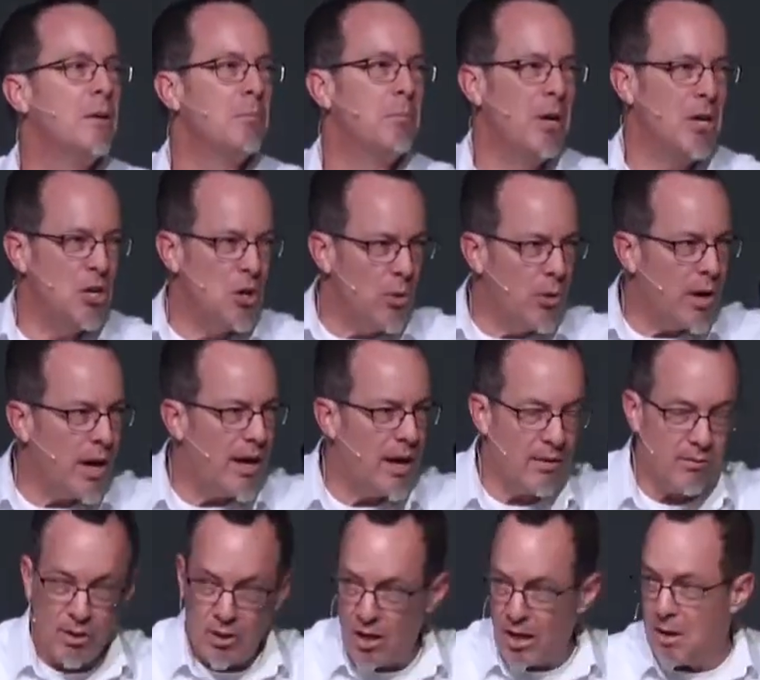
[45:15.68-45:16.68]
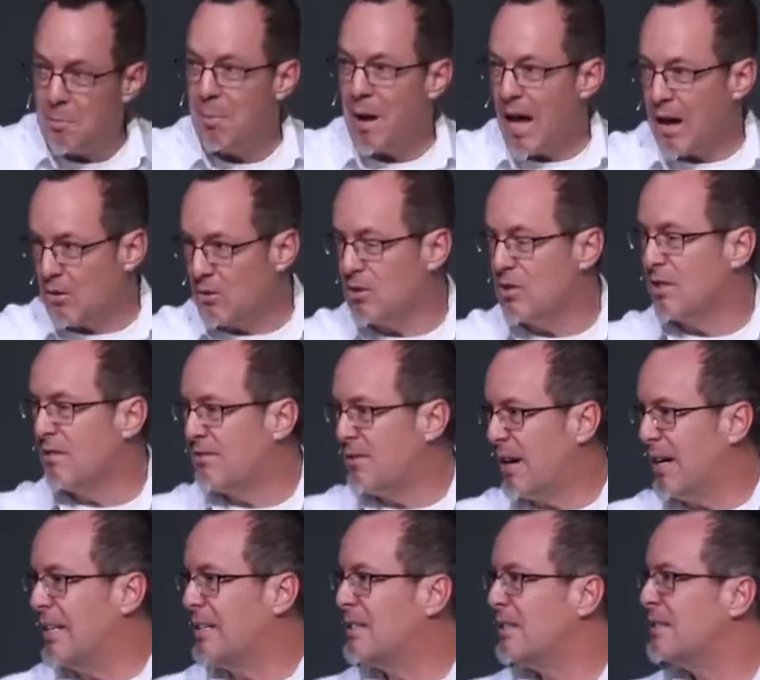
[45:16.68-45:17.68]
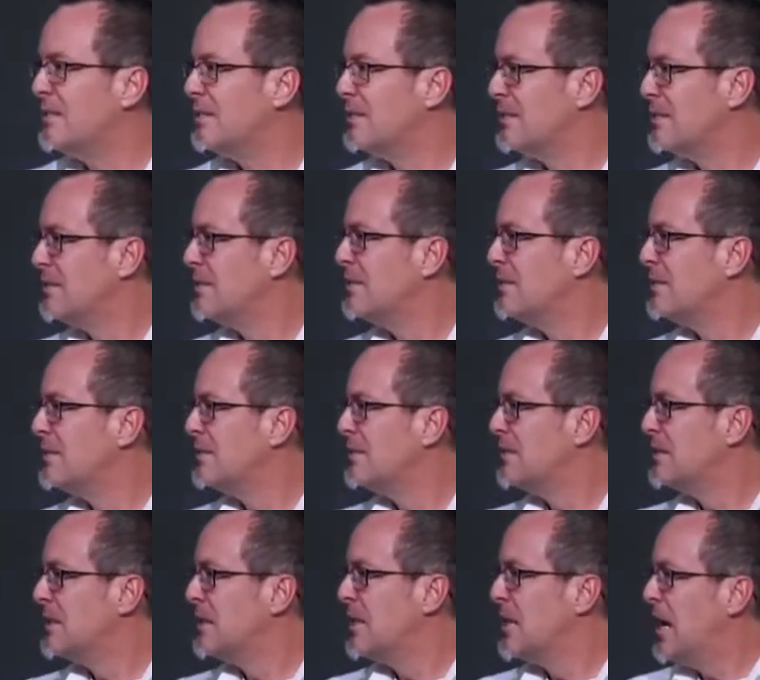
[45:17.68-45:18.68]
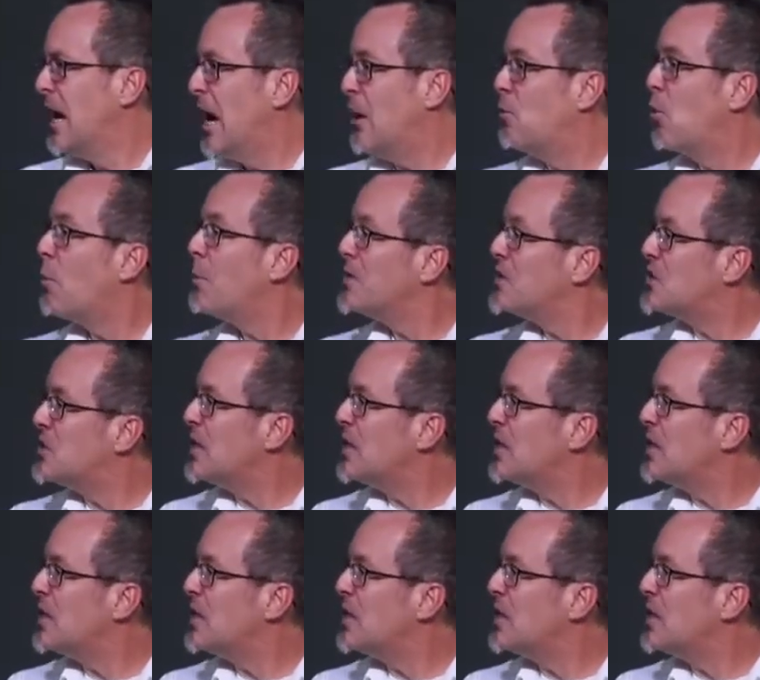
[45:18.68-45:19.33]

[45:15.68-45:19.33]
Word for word: But you and I have a lot of battles to fight. And Romans